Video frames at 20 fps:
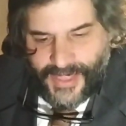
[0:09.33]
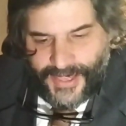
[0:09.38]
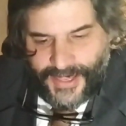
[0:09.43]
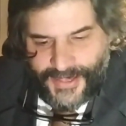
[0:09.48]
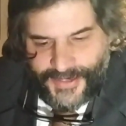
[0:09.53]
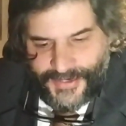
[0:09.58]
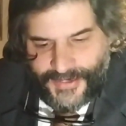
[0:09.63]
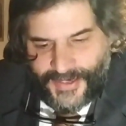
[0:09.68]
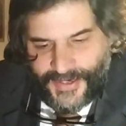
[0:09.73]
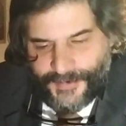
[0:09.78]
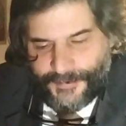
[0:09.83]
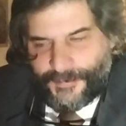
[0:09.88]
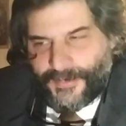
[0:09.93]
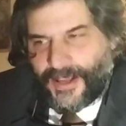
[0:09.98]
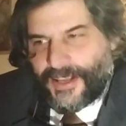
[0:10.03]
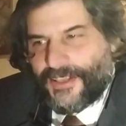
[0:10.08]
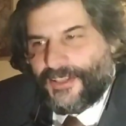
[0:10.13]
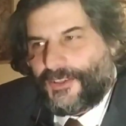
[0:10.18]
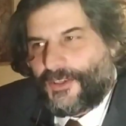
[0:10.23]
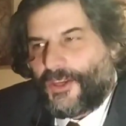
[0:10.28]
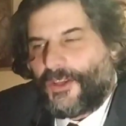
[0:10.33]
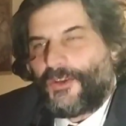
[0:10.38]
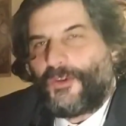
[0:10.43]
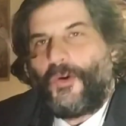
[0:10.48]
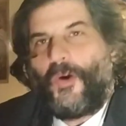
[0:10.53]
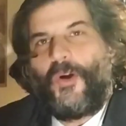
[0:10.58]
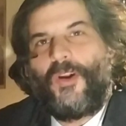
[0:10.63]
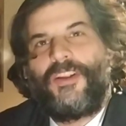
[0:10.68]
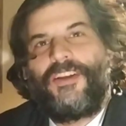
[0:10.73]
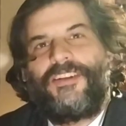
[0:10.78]
you can
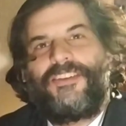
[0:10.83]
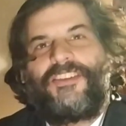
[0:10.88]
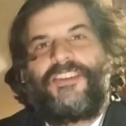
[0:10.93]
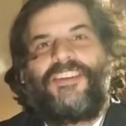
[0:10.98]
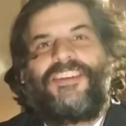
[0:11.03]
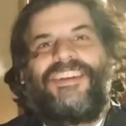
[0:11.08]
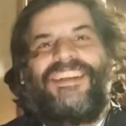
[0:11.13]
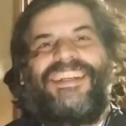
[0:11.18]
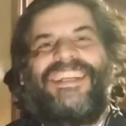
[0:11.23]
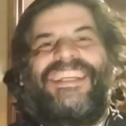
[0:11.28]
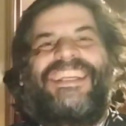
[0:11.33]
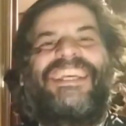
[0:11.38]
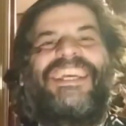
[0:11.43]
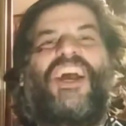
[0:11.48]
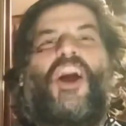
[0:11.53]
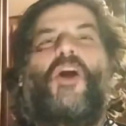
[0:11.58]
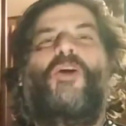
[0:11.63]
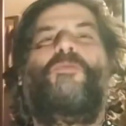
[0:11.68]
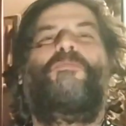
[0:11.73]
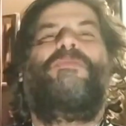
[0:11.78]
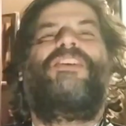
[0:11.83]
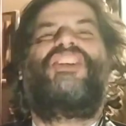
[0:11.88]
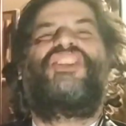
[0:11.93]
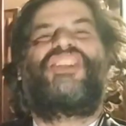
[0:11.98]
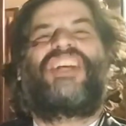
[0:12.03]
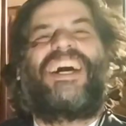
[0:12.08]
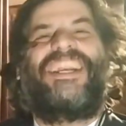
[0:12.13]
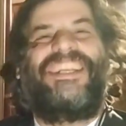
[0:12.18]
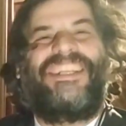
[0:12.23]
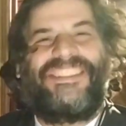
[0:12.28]
call it
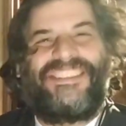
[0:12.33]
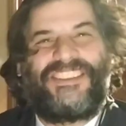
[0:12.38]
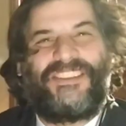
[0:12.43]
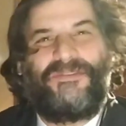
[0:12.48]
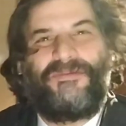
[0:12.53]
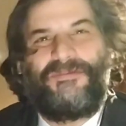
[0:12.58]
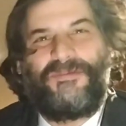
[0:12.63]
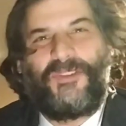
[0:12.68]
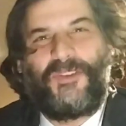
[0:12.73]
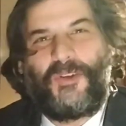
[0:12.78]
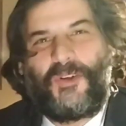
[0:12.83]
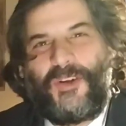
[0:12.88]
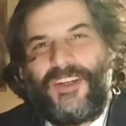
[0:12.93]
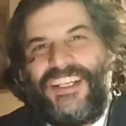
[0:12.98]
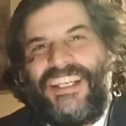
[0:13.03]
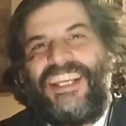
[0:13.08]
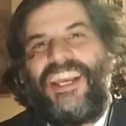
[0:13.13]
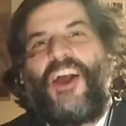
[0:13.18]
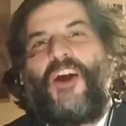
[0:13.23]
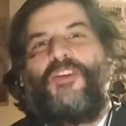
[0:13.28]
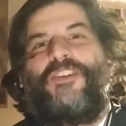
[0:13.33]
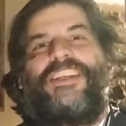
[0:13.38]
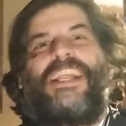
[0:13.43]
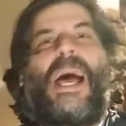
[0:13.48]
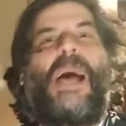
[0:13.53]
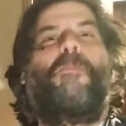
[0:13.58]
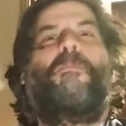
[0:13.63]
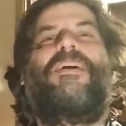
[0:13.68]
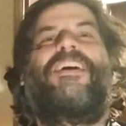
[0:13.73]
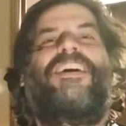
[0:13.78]
neo-Mishkanism or
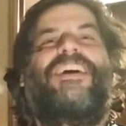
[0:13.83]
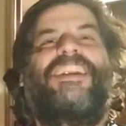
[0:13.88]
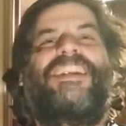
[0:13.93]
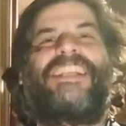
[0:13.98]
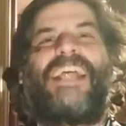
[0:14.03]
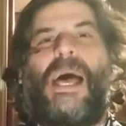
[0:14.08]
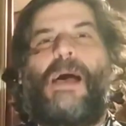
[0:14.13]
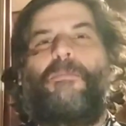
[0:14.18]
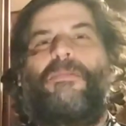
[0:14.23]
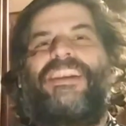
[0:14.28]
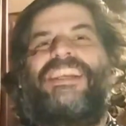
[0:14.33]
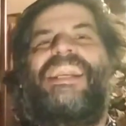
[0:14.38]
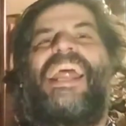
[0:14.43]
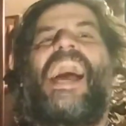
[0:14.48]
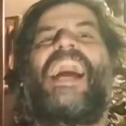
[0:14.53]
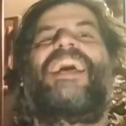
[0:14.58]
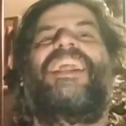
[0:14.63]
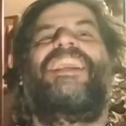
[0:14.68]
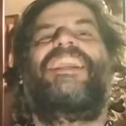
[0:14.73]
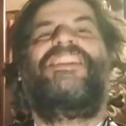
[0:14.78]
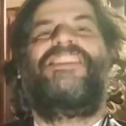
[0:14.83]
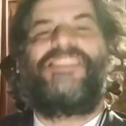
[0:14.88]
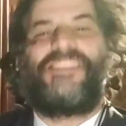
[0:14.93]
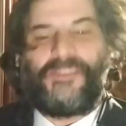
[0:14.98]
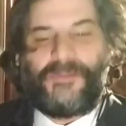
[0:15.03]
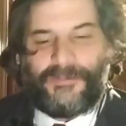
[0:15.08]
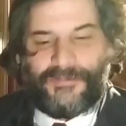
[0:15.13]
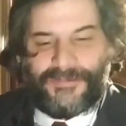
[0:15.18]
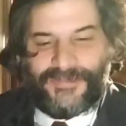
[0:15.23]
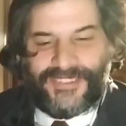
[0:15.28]

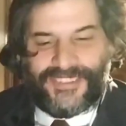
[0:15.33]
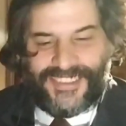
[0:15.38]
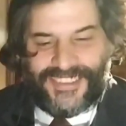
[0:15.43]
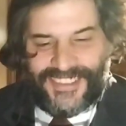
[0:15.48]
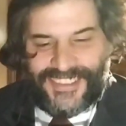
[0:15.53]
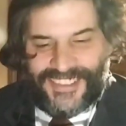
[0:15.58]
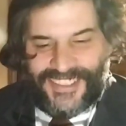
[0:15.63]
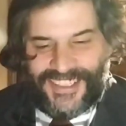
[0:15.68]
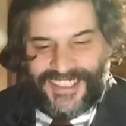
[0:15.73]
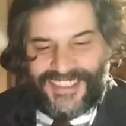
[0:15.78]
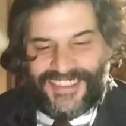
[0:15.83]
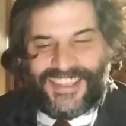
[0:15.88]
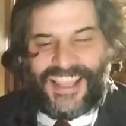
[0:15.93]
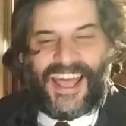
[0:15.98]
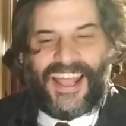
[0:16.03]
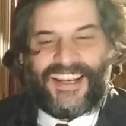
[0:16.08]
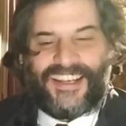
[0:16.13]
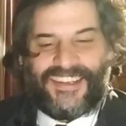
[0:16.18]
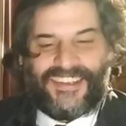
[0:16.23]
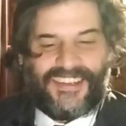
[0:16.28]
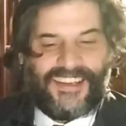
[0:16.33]
neo-tabernacleism, in that